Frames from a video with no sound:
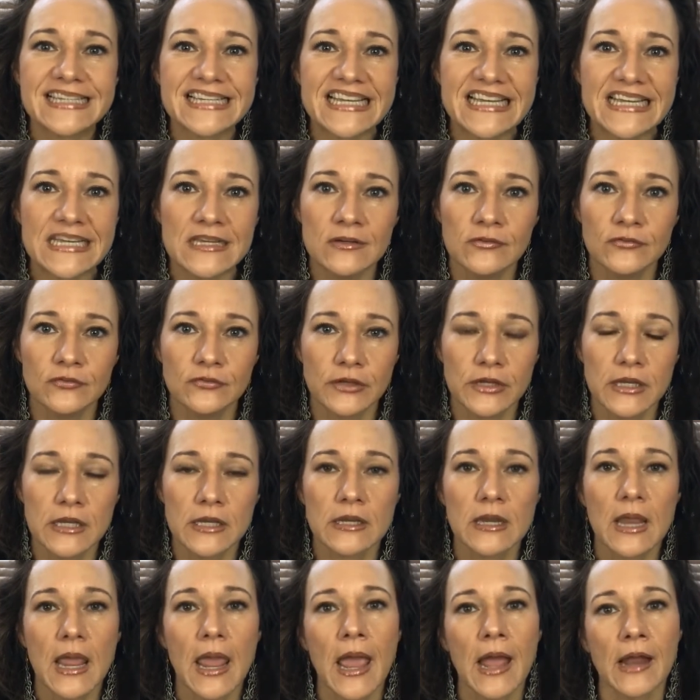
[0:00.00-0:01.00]

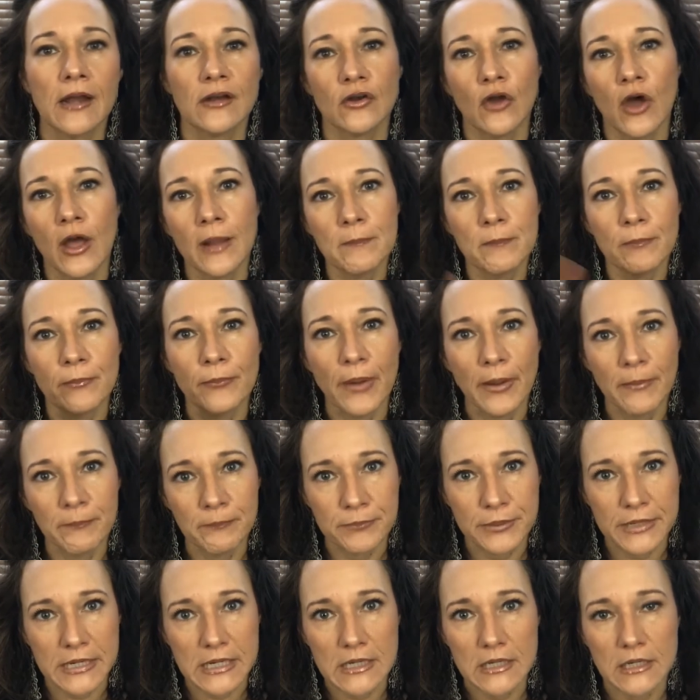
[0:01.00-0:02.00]
even and not
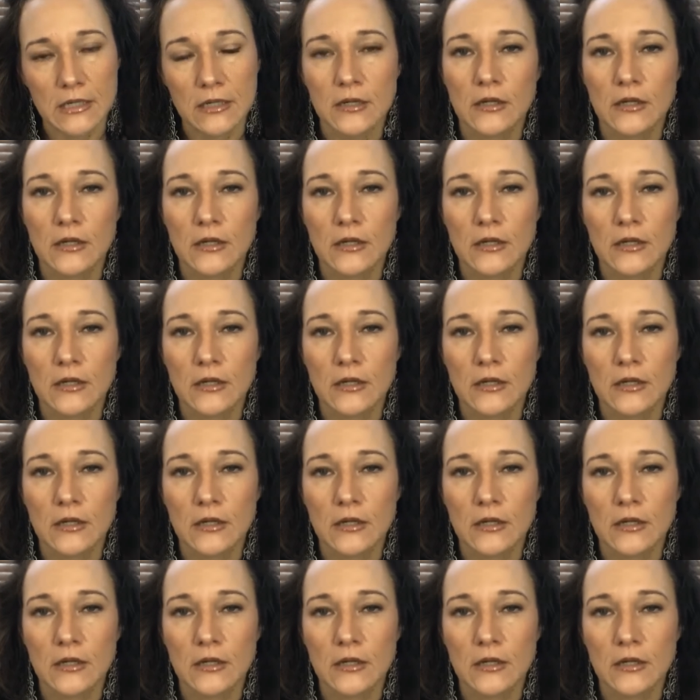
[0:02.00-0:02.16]
bumpy.